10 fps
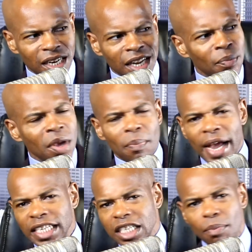and there'll be a
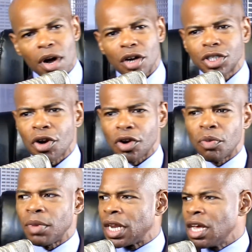basketball
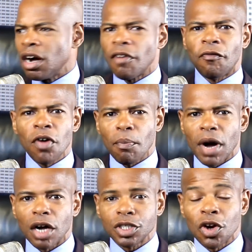tournament a
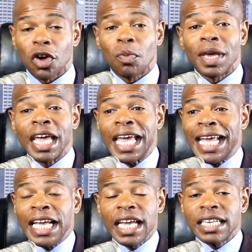football tournament
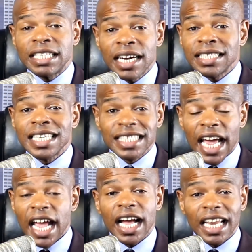it doesn't
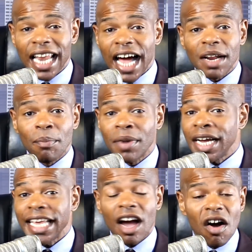take a lot of
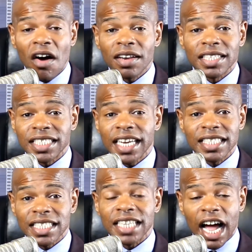money all it
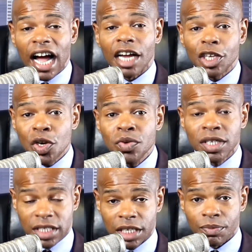takes is our
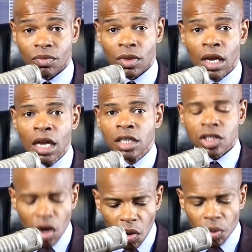unity
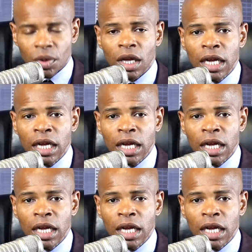so